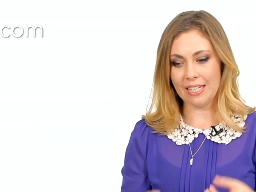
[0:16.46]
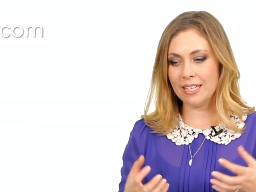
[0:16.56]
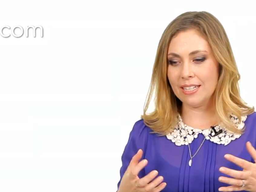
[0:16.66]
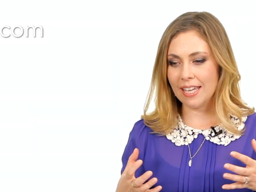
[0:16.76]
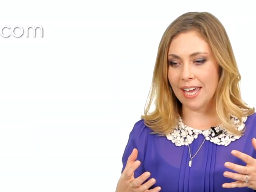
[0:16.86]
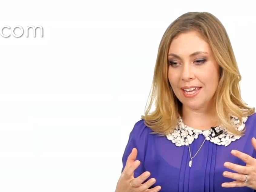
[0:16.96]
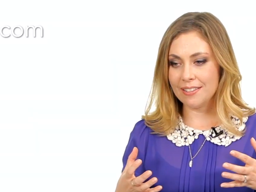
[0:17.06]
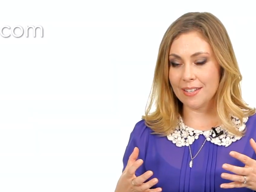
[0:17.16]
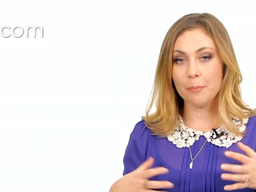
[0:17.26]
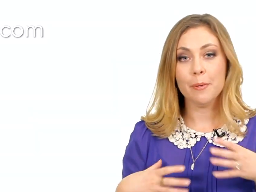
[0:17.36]
It
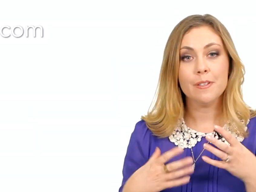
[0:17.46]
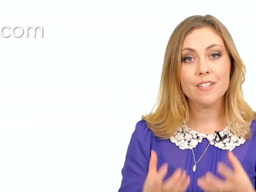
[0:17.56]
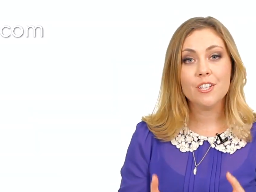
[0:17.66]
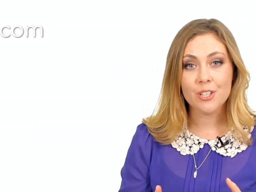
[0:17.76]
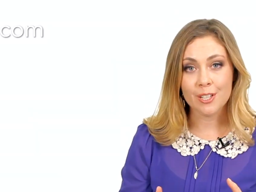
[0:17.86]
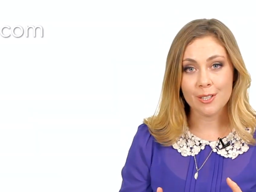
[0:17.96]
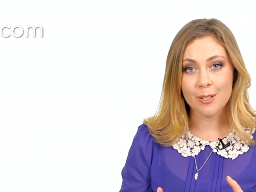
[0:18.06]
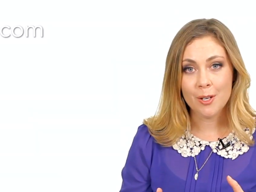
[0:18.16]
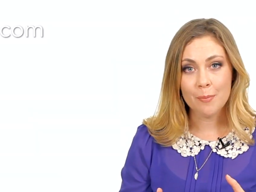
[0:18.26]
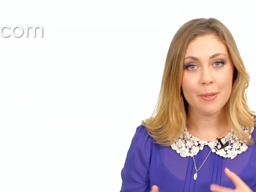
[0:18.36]
indicates a
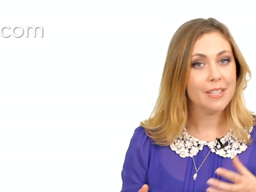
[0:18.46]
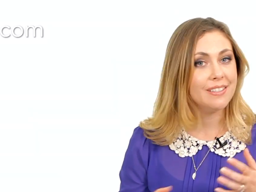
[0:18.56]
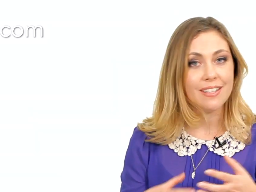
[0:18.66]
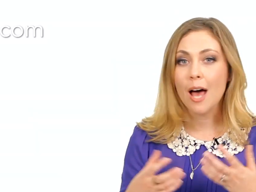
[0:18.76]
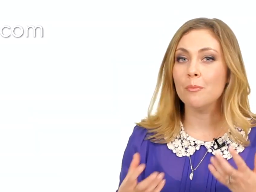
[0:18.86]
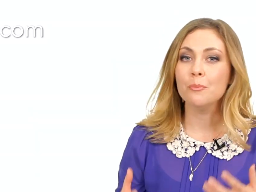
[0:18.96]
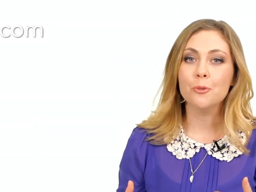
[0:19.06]
position, but it's not